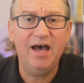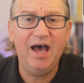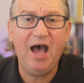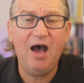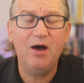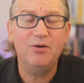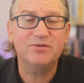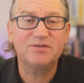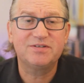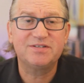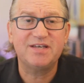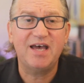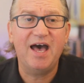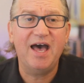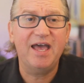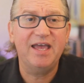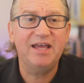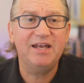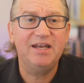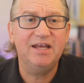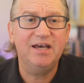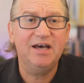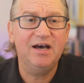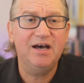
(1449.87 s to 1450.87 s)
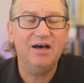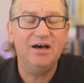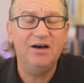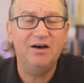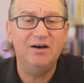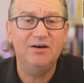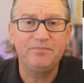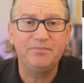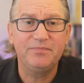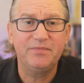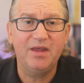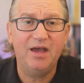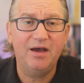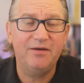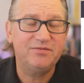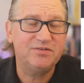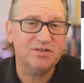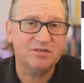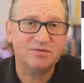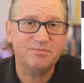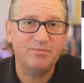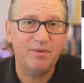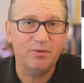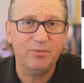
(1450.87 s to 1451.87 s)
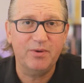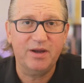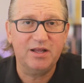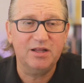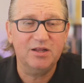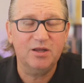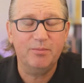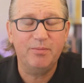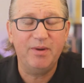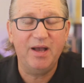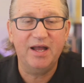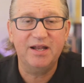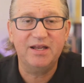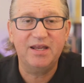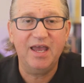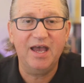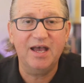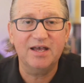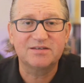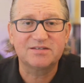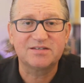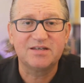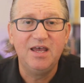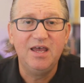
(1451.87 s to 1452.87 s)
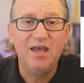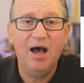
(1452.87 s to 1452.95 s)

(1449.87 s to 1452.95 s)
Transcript: outside of just my regular podcast.